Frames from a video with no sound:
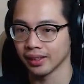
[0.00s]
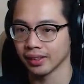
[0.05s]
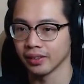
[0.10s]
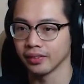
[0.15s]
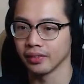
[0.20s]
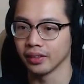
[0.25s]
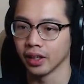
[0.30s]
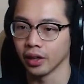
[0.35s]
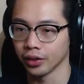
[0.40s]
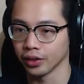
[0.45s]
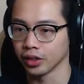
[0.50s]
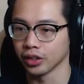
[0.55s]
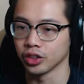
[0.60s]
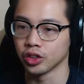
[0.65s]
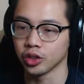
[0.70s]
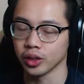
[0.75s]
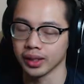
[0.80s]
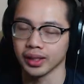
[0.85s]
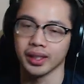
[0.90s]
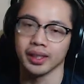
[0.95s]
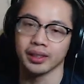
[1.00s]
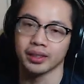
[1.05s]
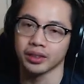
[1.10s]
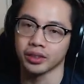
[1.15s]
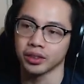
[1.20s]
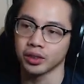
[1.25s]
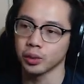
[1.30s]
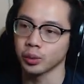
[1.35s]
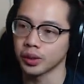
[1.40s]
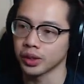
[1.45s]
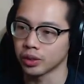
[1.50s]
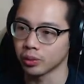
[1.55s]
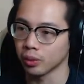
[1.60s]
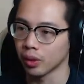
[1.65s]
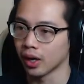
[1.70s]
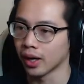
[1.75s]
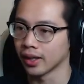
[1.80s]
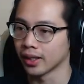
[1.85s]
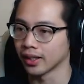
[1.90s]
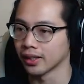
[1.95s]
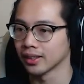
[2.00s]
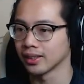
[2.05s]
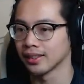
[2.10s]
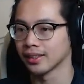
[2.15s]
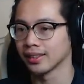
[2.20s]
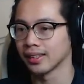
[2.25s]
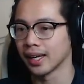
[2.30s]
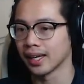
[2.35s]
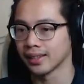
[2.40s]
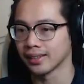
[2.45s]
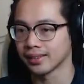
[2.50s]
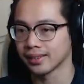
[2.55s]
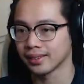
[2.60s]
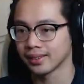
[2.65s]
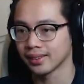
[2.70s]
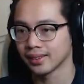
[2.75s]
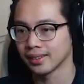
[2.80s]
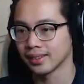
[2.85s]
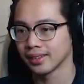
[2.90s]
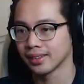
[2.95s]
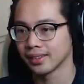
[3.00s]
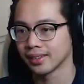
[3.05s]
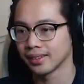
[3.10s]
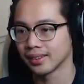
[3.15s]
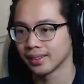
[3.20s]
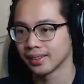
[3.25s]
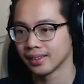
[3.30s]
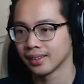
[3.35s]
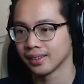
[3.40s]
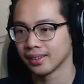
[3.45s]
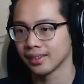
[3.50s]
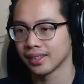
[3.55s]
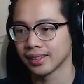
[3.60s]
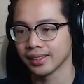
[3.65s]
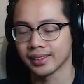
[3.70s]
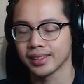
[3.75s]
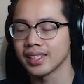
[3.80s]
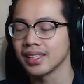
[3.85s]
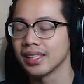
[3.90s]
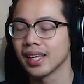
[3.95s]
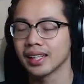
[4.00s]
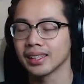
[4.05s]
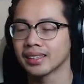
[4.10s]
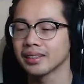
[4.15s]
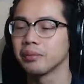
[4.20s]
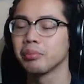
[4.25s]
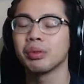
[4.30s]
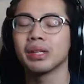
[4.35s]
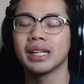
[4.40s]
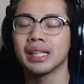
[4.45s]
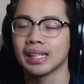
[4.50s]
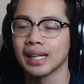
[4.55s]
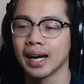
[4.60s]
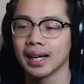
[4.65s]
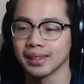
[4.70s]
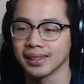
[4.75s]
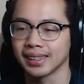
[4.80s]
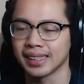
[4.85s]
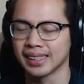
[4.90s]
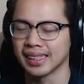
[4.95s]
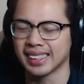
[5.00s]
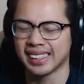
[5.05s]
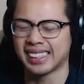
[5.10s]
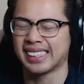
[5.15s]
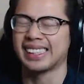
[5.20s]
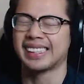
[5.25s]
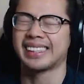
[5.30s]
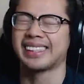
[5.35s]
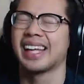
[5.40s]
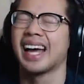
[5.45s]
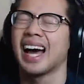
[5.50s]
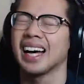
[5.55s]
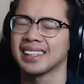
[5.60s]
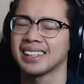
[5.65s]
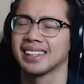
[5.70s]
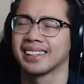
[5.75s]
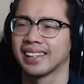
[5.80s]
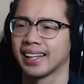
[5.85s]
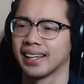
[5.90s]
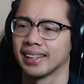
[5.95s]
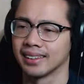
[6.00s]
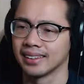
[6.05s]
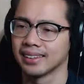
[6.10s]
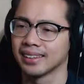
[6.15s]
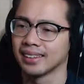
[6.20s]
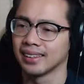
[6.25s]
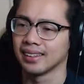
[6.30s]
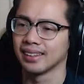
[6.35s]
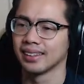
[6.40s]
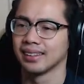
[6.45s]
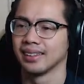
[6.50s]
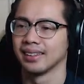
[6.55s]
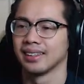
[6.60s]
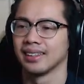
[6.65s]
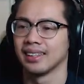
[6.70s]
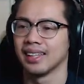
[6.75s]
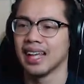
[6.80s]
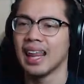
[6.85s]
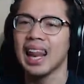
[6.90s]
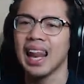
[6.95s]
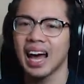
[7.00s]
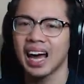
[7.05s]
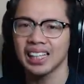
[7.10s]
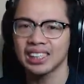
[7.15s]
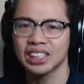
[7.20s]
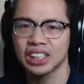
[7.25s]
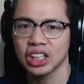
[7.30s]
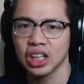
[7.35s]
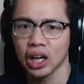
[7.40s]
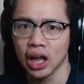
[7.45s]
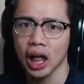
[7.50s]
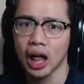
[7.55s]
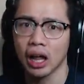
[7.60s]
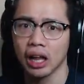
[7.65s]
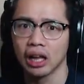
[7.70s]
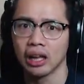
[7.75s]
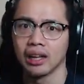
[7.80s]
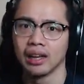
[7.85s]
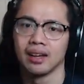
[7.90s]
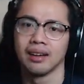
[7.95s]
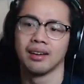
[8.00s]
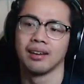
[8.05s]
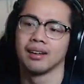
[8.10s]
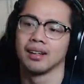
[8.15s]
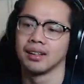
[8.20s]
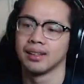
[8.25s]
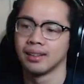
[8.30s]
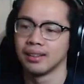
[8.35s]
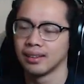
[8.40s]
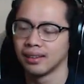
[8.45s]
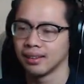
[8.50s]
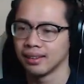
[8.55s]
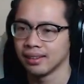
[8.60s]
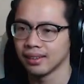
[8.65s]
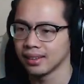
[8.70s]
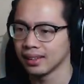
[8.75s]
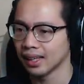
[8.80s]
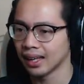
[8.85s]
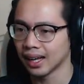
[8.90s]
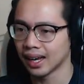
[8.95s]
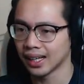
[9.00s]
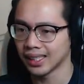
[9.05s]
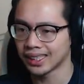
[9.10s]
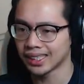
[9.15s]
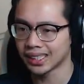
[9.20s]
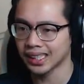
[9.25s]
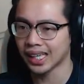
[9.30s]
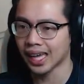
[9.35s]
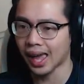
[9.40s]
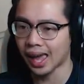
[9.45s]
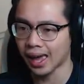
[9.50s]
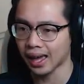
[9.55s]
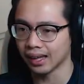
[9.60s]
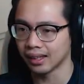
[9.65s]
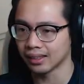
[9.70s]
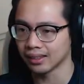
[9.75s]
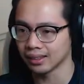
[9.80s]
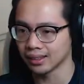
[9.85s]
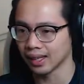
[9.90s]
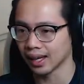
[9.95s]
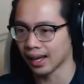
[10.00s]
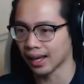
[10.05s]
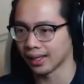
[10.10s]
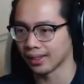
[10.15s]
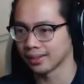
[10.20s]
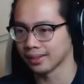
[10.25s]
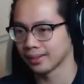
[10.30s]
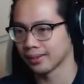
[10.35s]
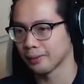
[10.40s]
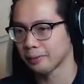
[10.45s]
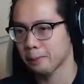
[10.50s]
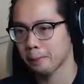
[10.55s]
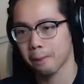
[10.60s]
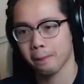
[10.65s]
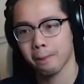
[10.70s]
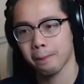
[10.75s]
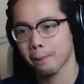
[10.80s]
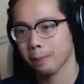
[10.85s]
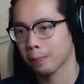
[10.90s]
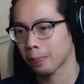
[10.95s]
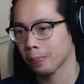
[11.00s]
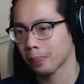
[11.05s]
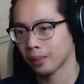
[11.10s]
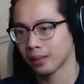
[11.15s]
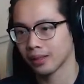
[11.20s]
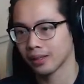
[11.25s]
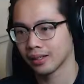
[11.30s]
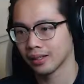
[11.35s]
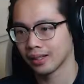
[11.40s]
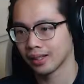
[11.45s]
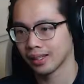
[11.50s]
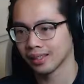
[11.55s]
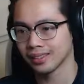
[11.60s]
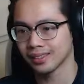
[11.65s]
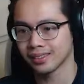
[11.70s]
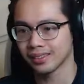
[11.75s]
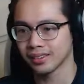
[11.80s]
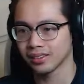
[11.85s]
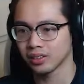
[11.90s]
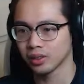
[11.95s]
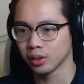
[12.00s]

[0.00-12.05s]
Even though they're drinking the sewage water. That's that's that's complete nonsense. That's just nonsense. Illogical. Illogical, guys. And this is